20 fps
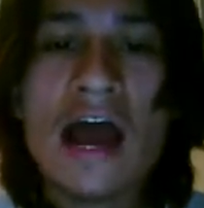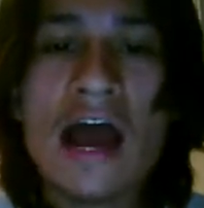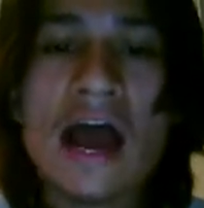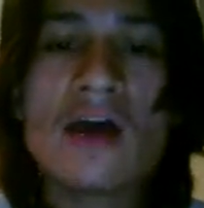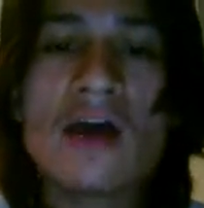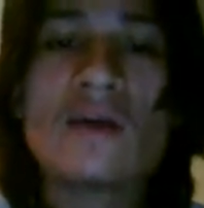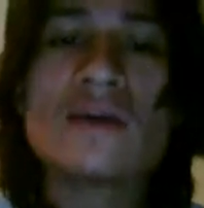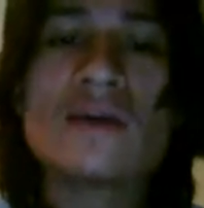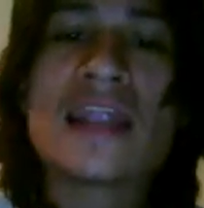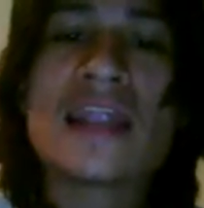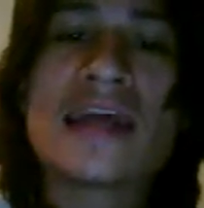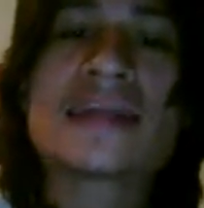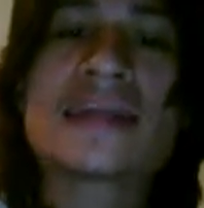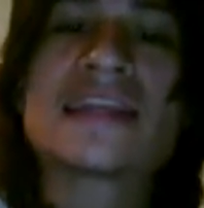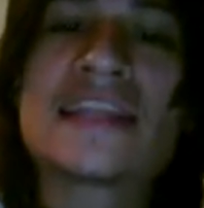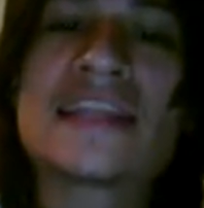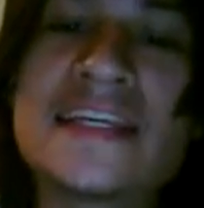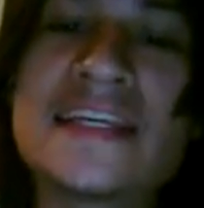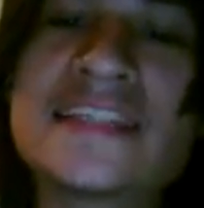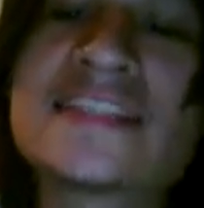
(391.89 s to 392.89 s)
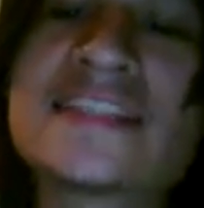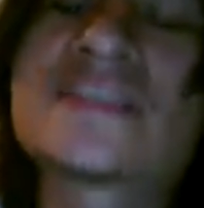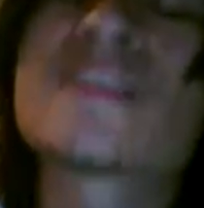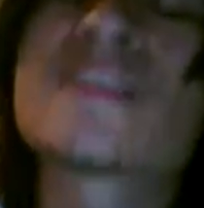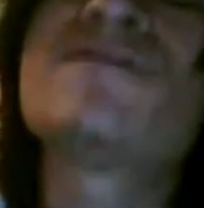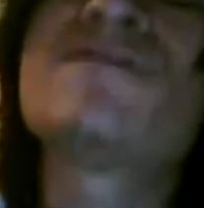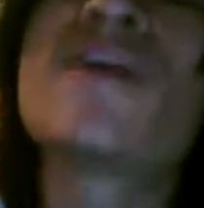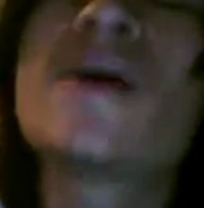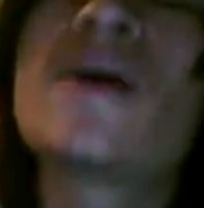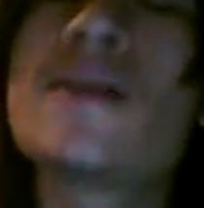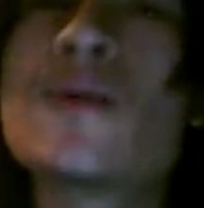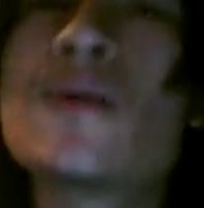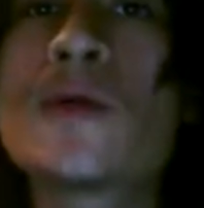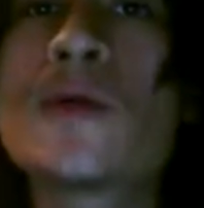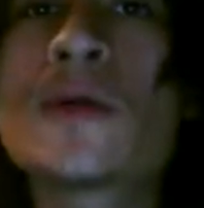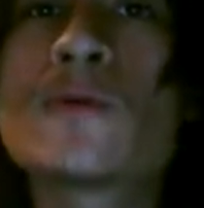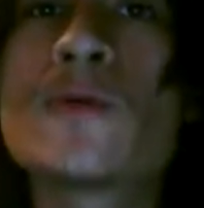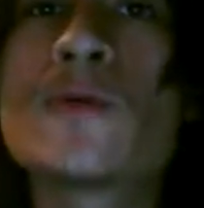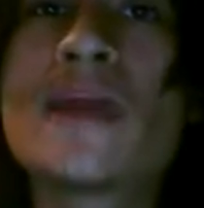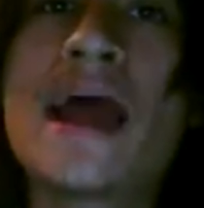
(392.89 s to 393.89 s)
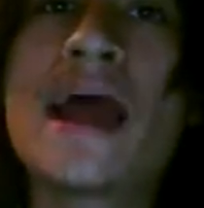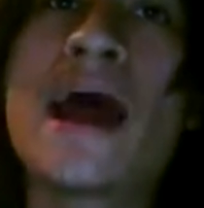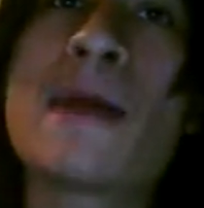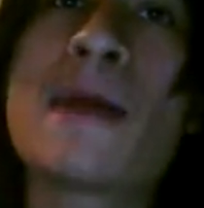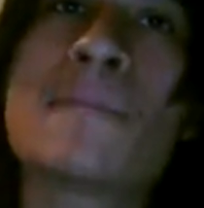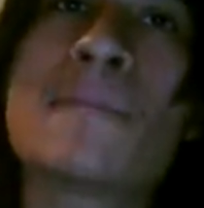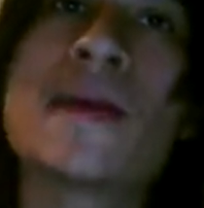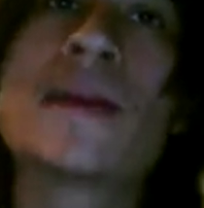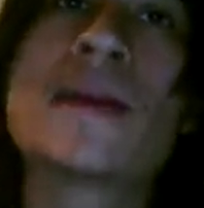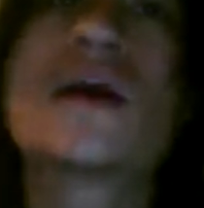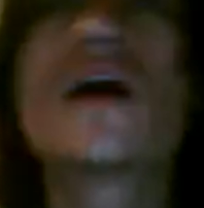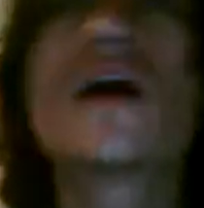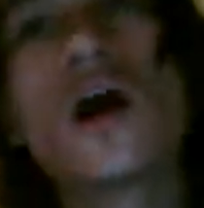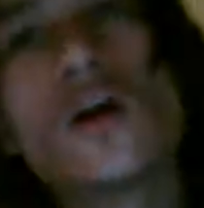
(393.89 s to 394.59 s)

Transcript: how likely is it the following would happen?